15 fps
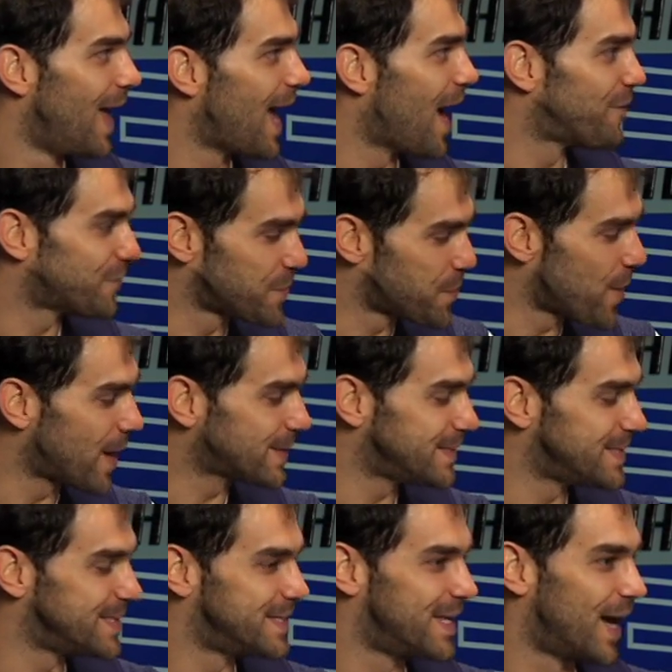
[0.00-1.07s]
after
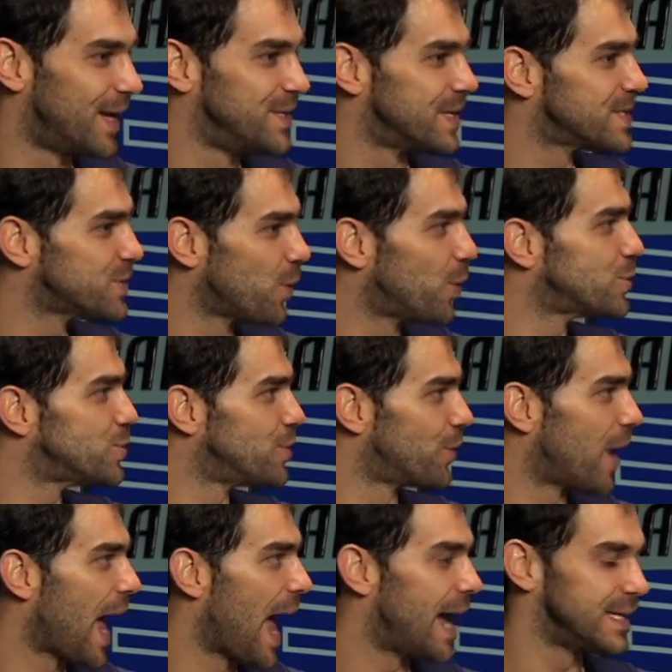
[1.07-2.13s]
practice is done, just talk to your
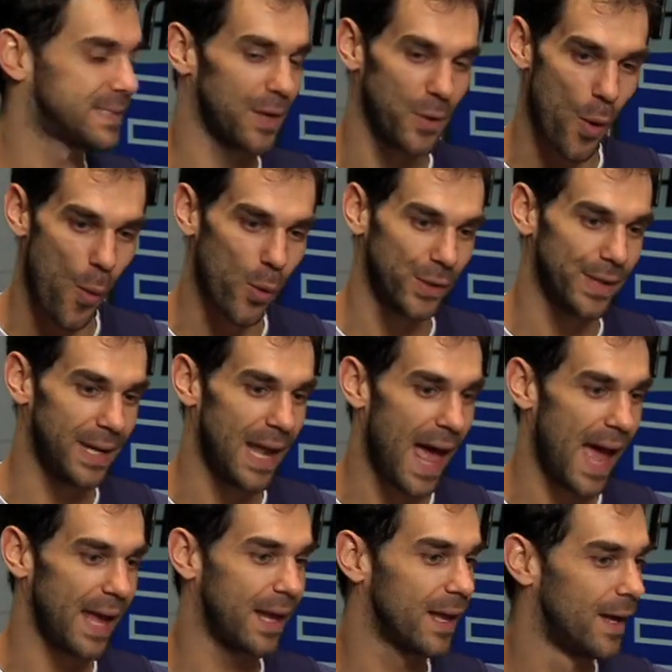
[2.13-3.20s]
guys and know what they
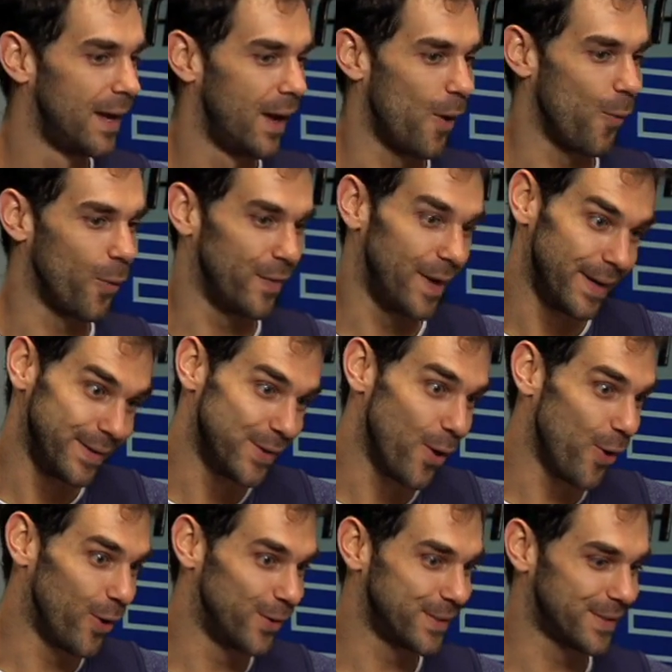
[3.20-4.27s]
like or what they
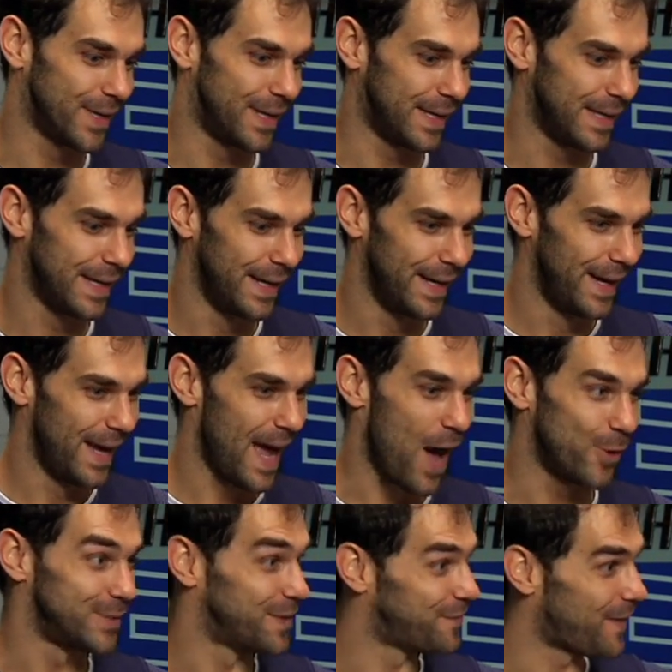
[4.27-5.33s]
don't, and
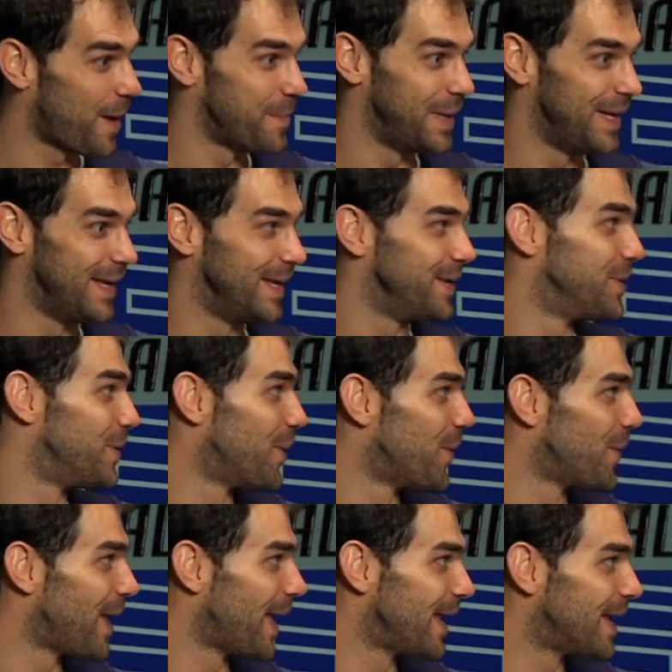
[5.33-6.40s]
how's the family, you know,
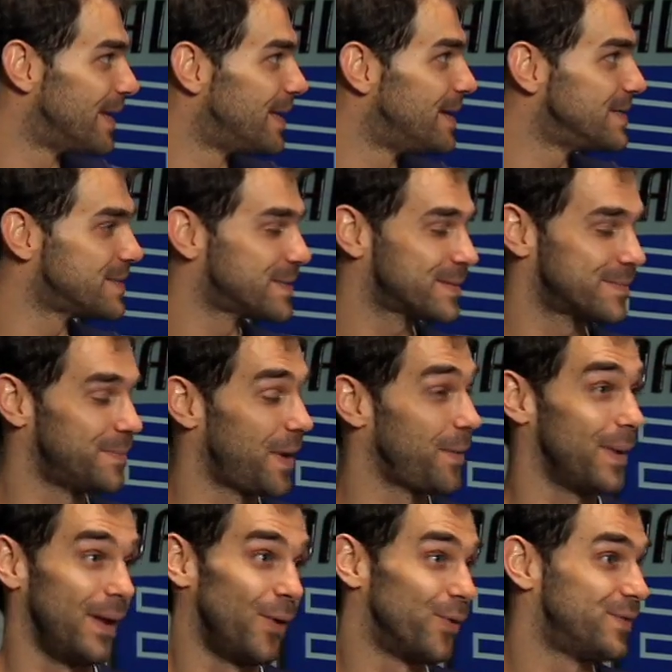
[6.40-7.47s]
like there is maybe
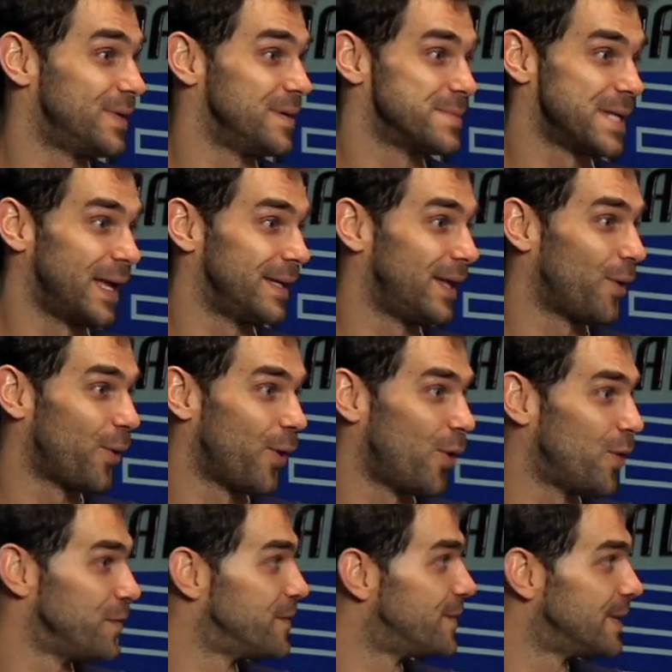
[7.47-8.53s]
a lot of teams like they don't
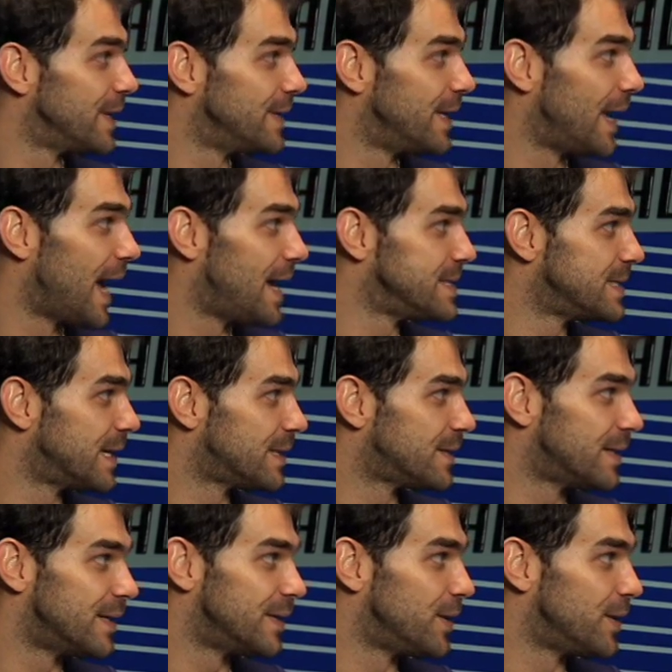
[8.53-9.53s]
know if the guys got,